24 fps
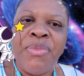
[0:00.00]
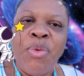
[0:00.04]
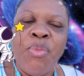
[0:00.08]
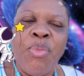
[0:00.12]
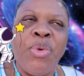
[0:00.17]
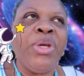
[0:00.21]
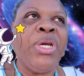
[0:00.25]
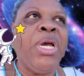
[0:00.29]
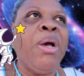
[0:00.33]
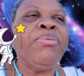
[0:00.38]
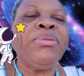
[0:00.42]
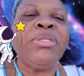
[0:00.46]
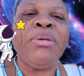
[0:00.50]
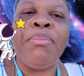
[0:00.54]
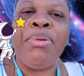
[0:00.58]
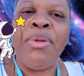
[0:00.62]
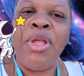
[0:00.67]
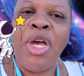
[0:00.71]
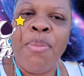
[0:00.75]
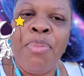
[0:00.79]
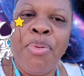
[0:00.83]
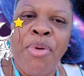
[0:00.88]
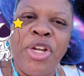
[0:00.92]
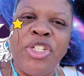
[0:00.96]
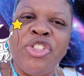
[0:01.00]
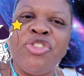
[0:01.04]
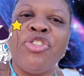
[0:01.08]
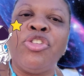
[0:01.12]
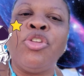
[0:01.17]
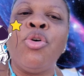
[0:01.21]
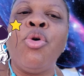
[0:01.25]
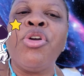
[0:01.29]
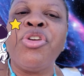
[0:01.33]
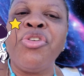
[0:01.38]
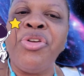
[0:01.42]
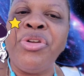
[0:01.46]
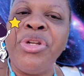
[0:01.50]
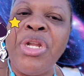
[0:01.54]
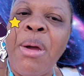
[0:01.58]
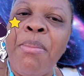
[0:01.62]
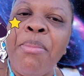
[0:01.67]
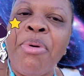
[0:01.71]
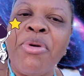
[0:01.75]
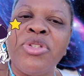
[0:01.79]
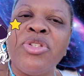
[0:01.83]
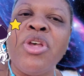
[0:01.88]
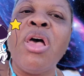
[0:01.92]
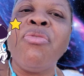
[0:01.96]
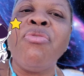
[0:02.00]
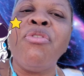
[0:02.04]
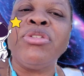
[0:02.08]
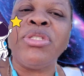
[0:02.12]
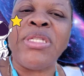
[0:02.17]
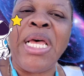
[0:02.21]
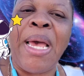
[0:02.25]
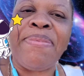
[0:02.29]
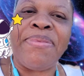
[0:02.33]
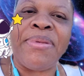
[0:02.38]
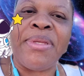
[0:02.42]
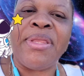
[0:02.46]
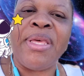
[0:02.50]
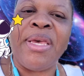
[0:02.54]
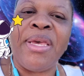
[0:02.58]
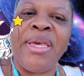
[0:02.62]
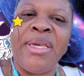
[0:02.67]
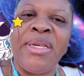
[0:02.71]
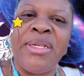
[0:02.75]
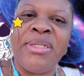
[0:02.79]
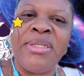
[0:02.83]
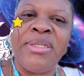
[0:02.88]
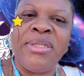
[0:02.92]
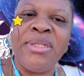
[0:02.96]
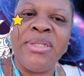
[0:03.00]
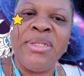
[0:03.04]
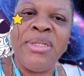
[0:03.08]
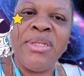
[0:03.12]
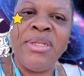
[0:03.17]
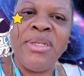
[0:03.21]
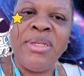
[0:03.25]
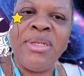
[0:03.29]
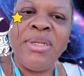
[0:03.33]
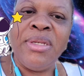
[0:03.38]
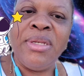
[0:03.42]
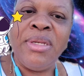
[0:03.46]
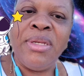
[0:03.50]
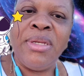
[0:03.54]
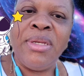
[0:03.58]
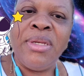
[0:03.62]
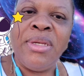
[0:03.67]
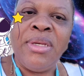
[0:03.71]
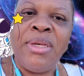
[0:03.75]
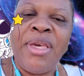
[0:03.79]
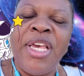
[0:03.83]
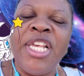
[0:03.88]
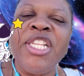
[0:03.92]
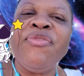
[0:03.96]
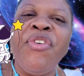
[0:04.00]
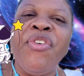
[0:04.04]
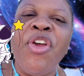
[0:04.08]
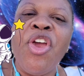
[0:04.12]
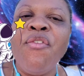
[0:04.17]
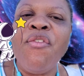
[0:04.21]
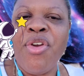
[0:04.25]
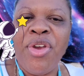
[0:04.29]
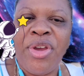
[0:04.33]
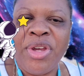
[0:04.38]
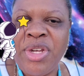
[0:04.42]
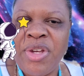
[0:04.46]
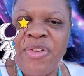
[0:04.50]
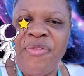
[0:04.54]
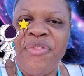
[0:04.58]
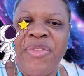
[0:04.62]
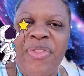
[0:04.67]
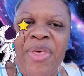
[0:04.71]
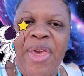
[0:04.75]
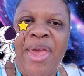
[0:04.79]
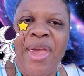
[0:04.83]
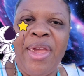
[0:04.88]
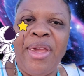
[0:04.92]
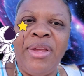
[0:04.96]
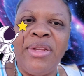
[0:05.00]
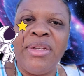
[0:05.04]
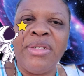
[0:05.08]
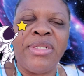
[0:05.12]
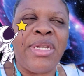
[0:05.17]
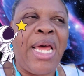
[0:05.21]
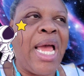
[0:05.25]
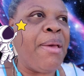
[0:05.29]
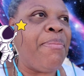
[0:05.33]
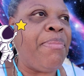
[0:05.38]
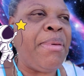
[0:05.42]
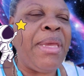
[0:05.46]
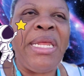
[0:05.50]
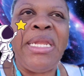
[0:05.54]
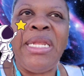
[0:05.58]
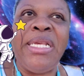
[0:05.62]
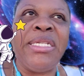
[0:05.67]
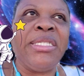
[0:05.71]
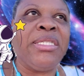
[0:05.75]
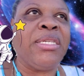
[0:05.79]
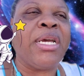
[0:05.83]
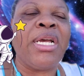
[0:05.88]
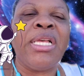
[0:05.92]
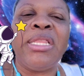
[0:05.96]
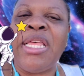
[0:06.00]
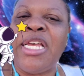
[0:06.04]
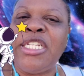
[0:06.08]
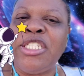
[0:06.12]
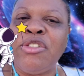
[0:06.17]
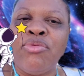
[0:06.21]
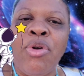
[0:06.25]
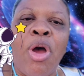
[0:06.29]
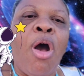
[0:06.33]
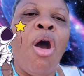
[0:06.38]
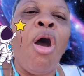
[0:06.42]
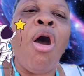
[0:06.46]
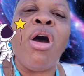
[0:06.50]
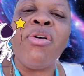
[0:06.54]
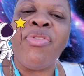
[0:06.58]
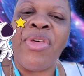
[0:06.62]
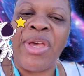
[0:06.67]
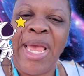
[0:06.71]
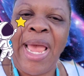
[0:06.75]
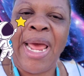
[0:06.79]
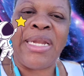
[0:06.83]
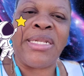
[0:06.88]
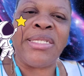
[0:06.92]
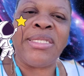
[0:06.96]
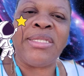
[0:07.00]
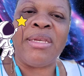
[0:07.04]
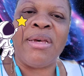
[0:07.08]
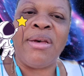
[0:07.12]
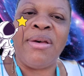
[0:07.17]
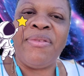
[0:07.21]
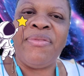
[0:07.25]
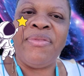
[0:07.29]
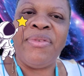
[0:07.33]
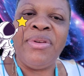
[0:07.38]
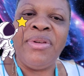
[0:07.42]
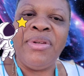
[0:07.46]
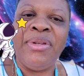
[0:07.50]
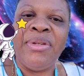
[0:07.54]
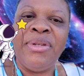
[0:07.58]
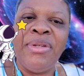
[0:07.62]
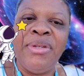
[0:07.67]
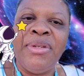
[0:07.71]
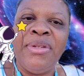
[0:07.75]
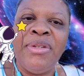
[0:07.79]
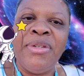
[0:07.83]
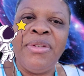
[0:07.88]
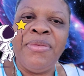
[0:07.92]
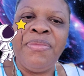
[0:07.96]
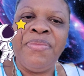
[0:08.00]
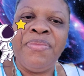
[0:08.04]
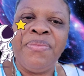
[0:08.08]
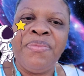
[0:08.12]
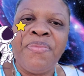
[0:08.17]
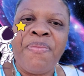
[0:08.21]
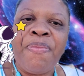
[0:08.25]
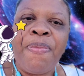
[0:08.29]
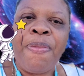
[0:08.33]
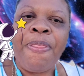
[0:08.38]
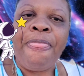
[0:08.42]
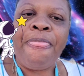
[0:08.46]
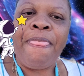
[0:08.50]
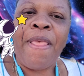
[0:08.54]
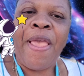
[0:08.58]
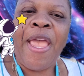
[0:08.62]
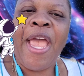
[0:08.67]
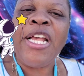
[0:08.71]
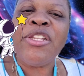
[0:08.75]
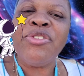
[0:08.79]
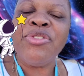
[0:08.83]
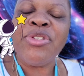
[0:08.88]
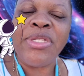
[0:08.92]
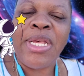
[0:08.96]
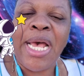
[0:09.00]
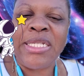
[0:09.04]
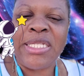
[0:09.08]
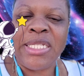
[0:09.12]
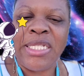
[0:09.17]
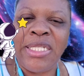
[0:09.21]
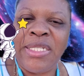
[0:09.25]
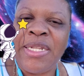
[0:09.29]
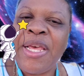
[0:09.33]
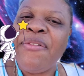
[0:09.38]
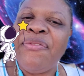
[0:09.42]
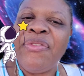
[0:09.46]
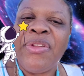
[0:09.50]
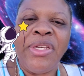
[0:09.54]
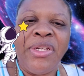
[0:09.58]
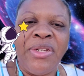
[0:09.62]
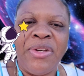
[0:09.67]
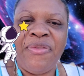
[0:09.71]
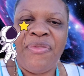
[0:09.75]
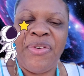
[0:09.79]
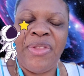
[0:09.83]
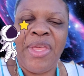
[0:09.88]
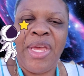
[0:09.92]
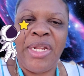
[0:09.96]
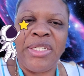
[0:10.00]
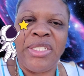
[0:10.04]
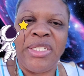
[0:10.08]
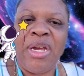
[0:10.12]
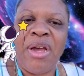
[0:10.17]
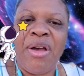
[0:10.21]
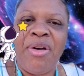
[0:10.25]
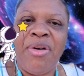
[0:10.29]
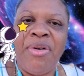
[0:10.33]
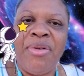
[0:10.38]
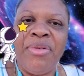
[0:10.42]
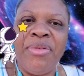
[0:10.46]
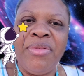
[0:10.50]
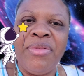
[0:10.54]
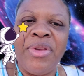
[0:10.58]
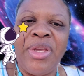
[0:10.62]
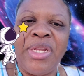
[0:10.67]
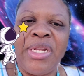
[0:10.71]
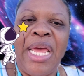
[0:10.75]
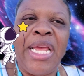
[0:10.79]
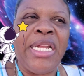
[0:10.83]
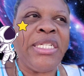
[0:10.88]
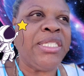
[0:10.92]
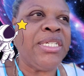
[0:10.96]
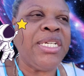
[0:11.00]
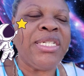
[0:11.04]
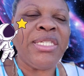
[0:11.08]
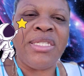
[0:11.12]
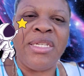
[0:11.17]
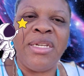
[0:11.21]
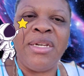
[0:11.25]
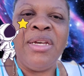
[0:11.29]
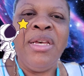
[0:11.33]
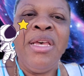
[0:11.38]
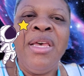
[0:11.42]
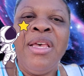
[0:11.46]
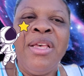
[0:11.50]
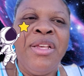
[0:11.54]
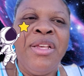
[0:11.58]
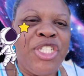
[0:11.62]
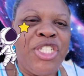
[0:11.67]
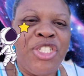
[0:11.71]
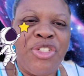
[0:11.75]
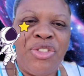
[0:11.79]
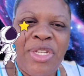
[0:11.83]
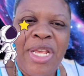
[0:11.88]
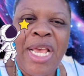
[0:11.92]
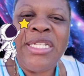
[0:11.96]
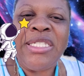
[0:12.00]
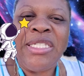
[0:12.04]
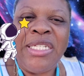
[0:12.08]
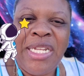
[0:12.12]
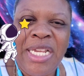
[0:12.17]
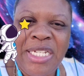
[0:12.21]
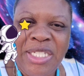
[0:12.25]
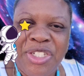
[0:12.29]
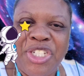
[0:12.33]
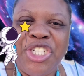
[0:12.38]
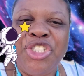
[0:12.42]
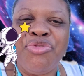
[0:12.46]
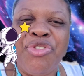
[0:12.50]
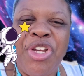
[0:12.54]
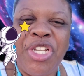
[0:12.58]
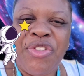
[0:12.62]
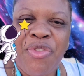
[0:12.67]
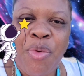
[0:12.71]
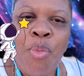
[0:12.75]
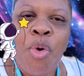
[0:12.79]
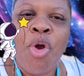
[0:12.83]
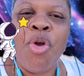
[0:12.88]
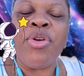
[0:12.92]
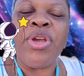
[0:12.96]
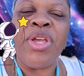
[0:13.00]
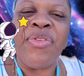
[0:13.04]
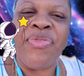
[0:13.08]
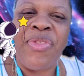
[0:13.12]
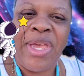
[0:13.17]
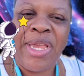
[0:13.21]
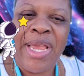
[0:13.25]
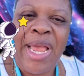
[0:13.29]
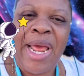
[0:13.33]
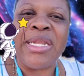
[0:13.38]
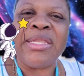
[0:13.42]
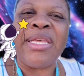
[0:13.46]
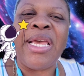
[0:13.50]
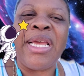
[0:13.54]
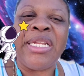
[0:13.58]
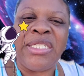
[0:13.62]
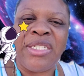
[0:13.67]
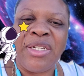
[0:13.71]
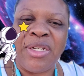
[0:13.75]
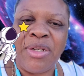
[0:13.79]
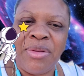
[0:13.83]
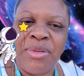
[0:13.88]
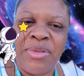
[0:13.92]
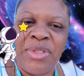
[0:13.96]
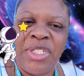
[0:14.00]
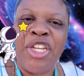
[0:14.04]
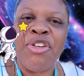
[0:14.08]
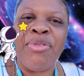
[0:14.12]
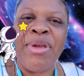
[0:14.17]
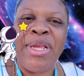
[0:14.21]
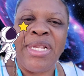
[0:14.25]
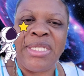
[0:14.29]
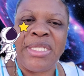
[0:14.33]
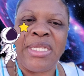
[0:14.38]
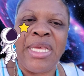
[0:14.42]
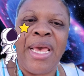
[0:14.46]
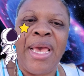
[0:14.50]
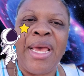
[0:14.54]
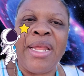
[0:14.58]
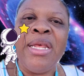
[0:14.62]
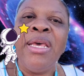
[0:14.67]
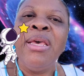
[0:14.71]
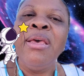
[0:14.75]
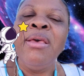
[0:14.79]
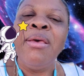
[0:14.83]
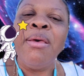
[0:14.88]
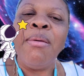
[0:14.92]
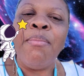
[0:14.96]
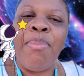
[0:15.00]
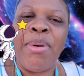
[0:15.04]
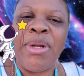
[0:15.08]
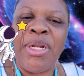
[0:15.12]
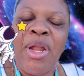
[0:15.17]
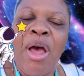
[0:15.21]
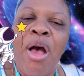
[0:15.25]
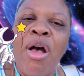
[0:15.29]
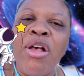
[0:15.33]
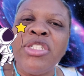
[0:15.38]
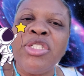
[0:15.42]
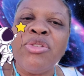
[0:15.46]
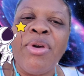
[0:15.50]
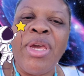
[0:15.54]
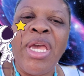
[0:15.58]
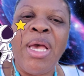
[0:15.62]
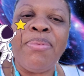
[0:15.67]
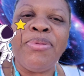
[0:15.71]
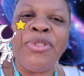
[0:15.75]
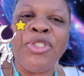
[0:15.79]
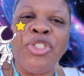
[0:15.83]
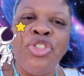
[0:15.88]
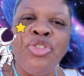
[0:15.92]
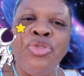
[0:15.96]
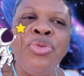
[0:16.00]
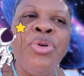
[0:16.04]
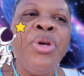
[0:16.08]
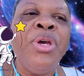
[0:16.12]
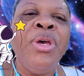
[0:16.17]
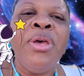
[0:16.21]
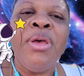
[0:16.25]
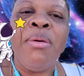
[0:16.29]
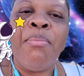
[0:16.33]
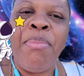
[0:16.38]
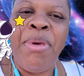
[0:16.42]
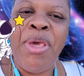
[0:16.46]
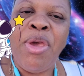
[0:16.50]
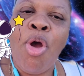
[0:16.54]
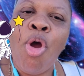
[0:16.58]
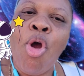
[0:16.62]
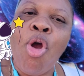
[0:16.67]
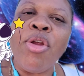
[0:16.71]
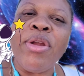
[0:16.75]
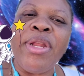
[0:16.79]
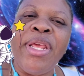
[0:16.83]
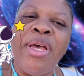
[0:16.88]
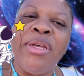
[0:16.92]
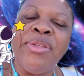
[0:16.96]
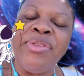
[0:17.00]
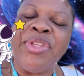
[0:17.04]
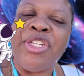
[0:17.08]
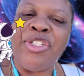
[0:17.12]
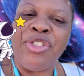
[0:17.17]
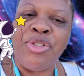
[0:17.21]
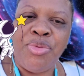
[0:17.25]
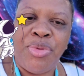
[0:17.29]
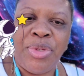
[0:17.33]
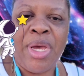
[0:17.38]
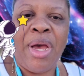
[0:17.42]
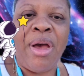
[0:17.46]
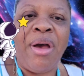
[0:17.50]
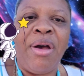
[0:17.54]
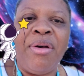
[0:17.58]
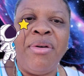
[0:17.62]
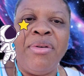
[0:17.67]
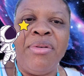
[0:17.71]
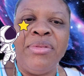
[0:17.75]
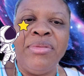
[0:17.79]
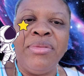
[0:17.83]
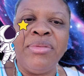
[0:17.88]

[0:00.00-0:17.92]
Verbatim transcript: When it comes to blood pressure, lowering your numbers, all those types of things, it's very, very good for that. Diabetes, the cholesterol, all that kind of stuff exercise is definitely good for that, y'all. It ain't just the, yes, it is the stress from work and that kind of thing to decrease that, but it also helps you be heart healthy too, y'all.